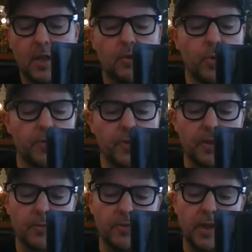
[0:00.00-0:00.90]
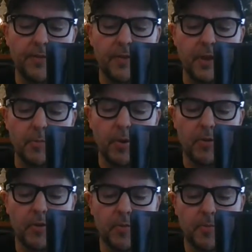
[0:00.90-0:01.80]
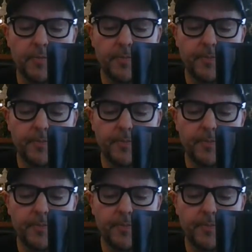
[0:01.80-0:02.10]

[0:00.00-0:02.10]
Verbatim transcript: 12 cents was definitely the bottom.